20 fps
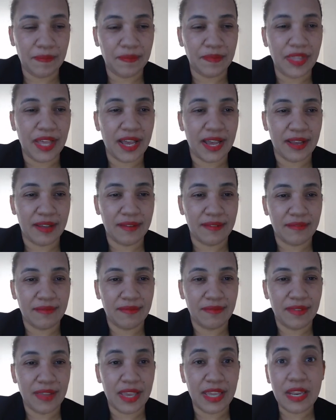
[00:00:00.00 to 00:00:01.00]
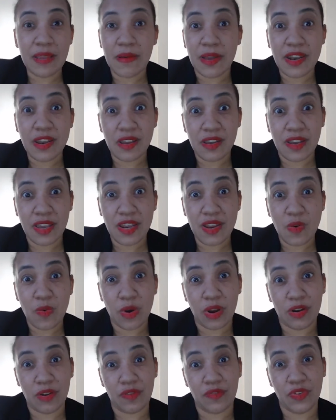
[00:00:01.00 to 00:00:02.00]
That any
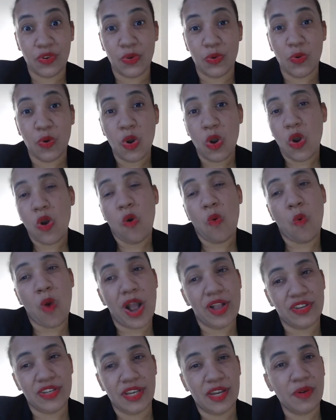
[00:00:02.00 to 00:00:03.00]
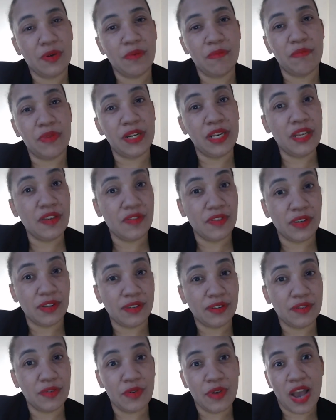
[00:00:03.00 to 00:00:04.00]
one of you watching, I don't believe
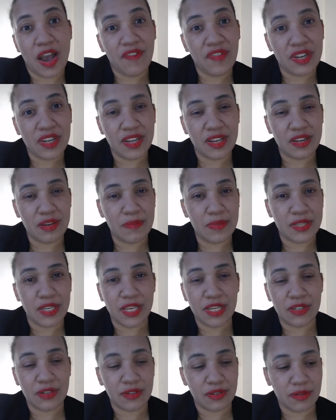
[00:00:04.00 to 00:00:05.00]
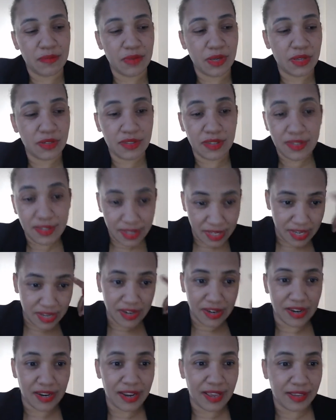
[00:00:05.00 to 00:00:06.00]
in you having any limitation because it's
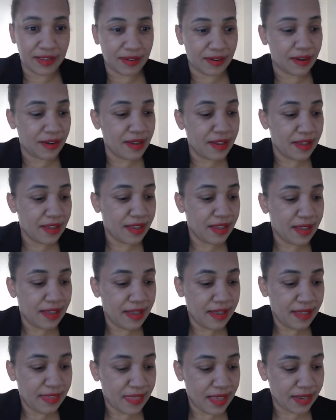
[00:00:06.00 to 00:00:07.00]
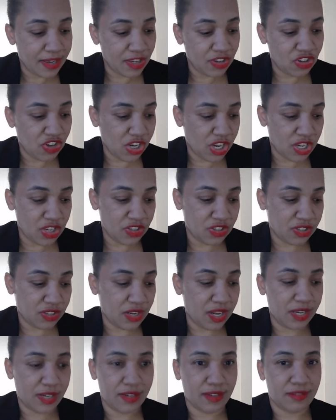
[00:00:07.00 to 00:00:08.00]
here, that can change
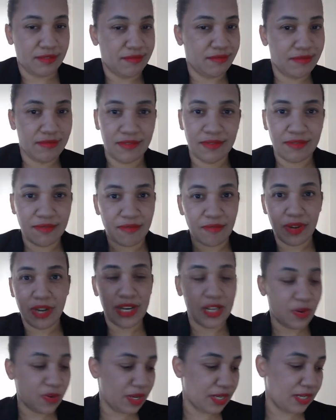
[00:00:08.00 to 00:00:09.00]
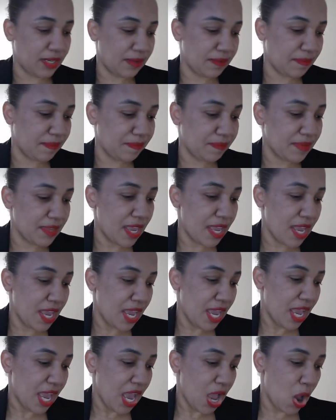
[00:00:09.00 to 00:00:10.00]
like really quickly.
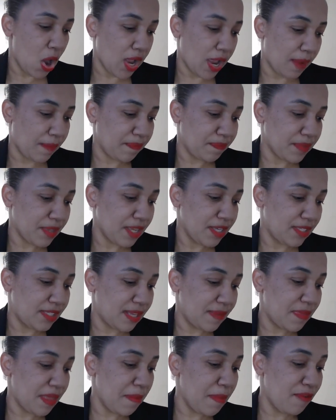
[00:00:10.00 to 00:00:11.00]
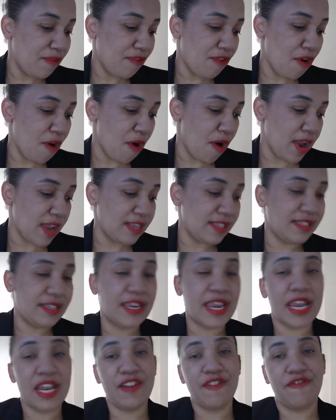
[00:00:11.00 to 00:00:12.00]
Okay, step number four is
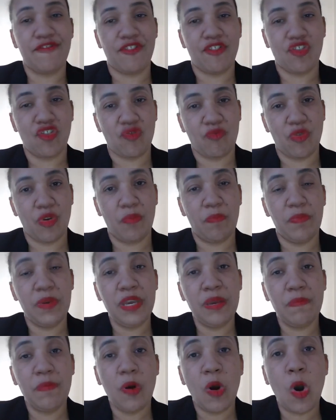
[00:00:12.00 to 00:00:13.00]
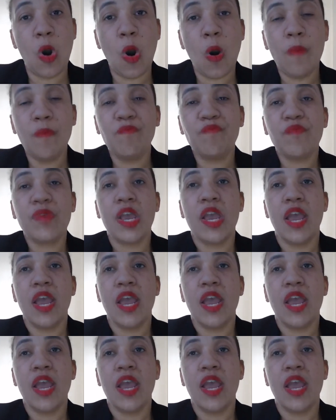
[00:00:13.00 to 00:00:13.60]
getting in front of more people.